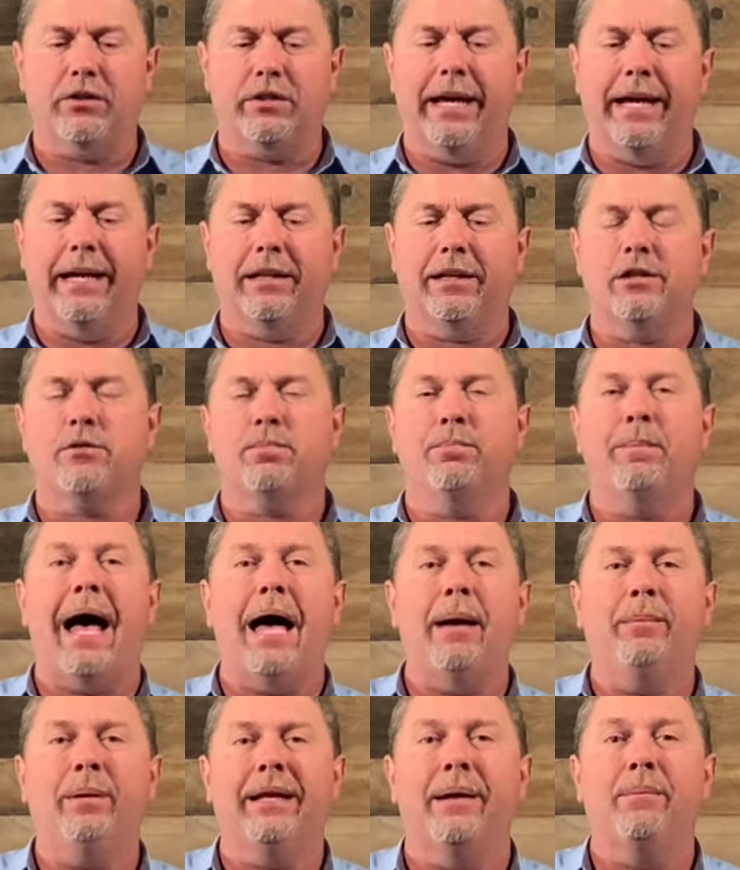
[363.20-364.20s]
English
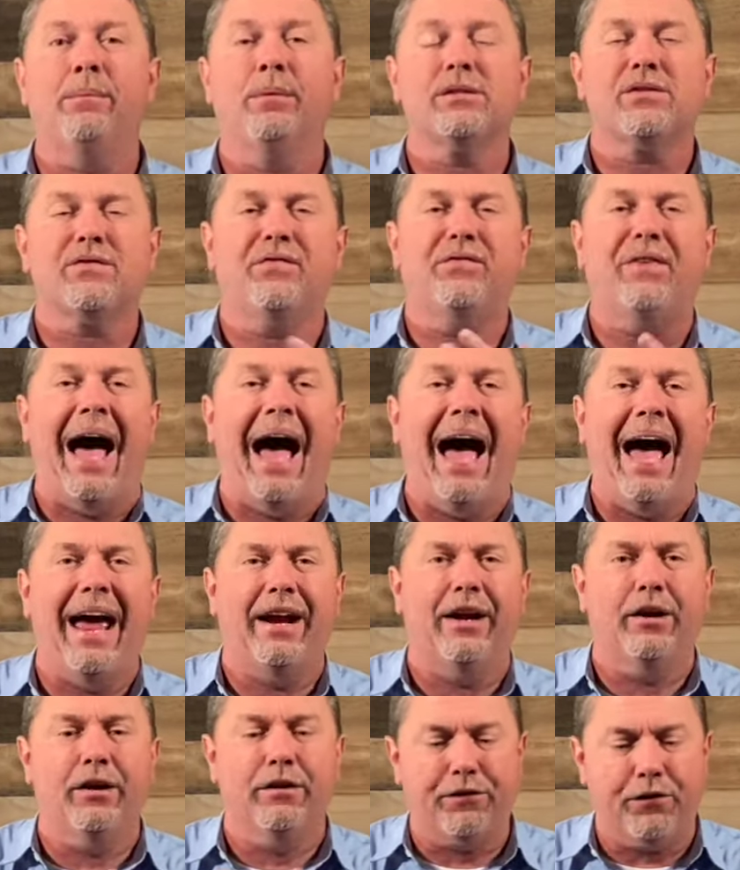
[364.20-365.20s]
Bible and was
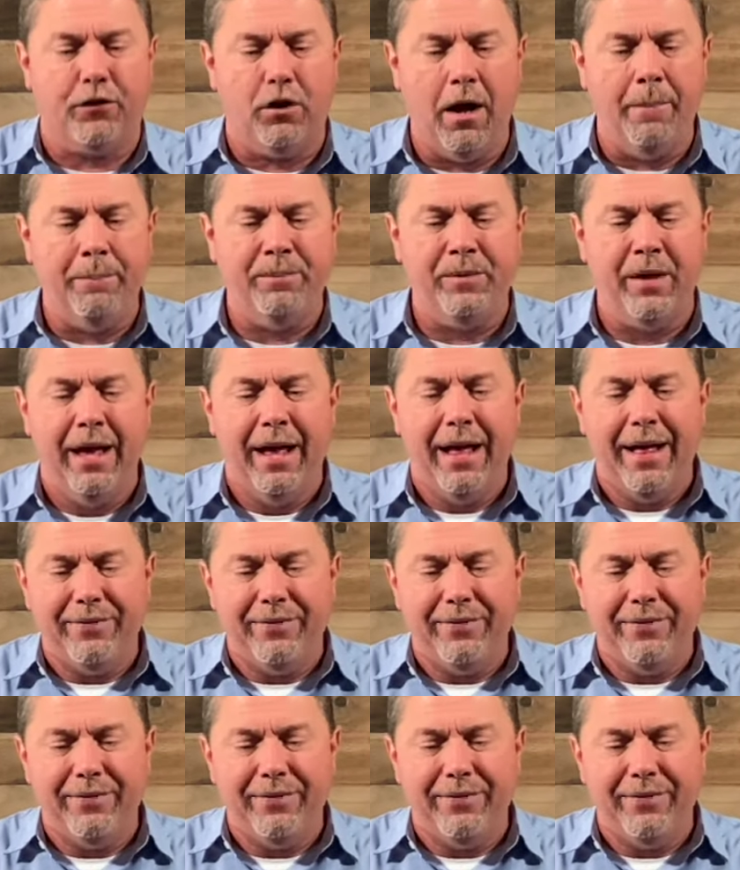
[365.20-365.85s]
fired from